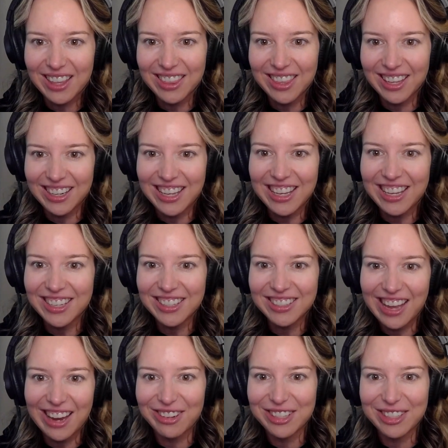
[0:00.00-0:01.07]
that he is
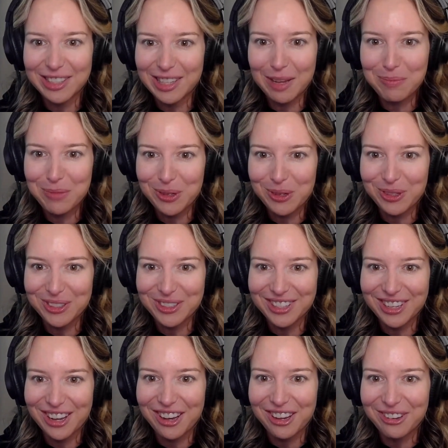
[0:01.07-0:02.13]
Aaron Samuels
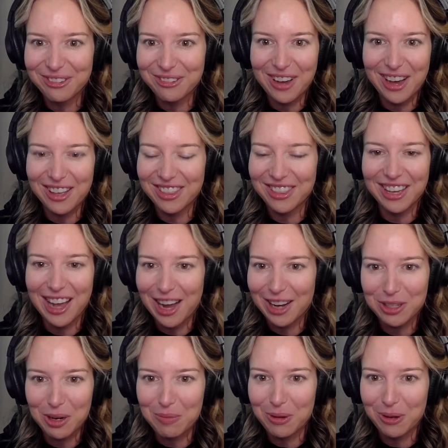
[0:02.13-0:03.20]
of the
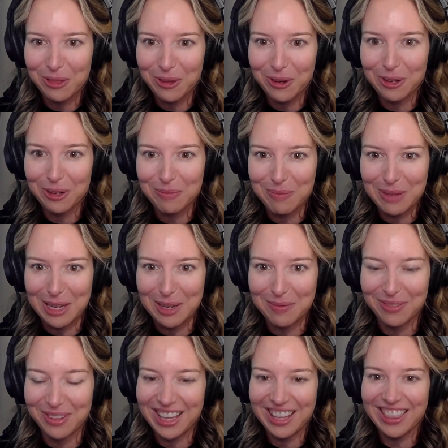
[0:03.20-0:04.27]
October 3rd
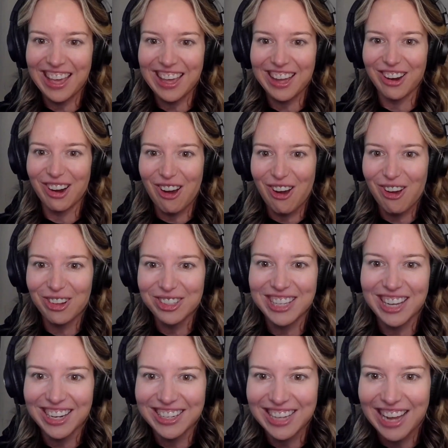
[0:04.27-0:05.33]
meme. Like, they are all
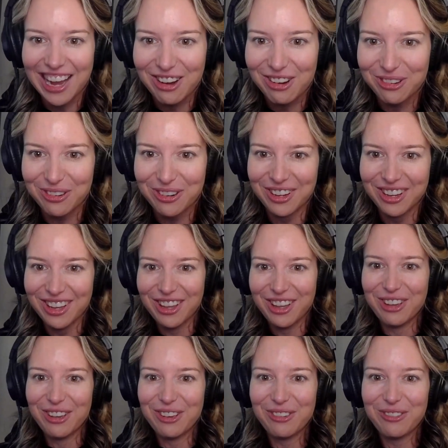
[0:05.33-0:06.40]
decked out
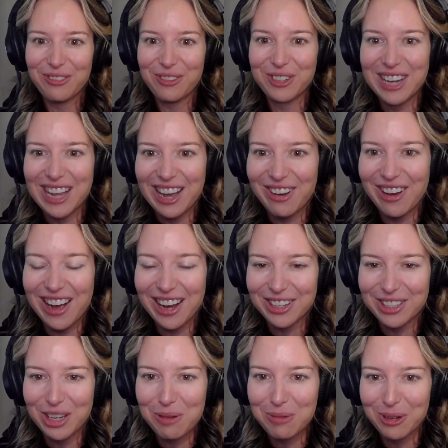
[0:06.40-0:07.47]
for now
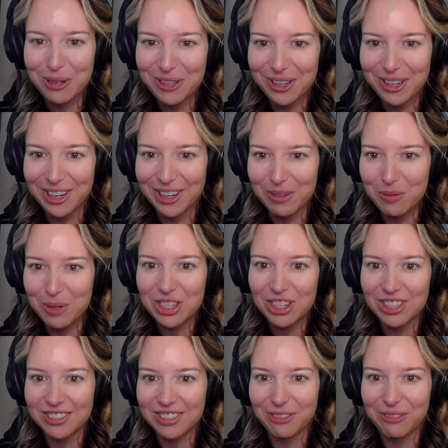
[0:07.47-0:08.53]
October 3rd, which
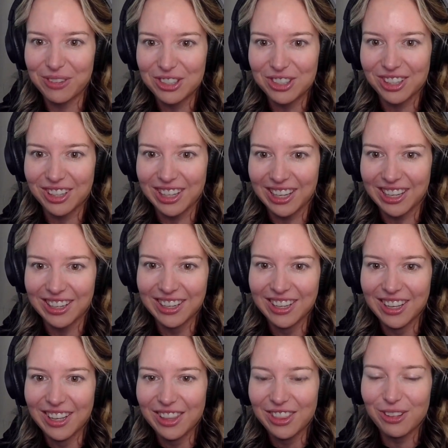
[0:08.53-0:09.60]
is officially
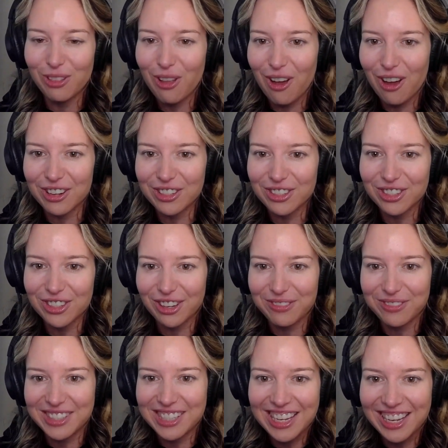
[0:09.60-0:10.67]
the launch
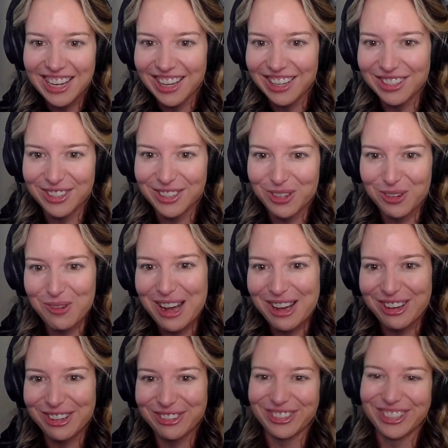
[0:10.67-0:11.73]
of
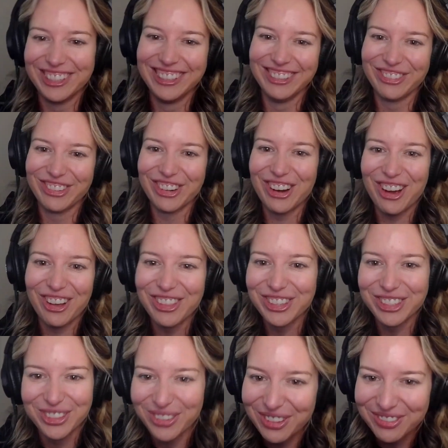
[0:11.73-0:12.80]
TS12 for all the
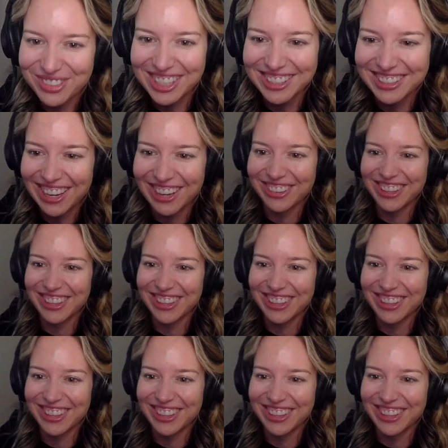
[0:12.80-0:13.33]
Swifties out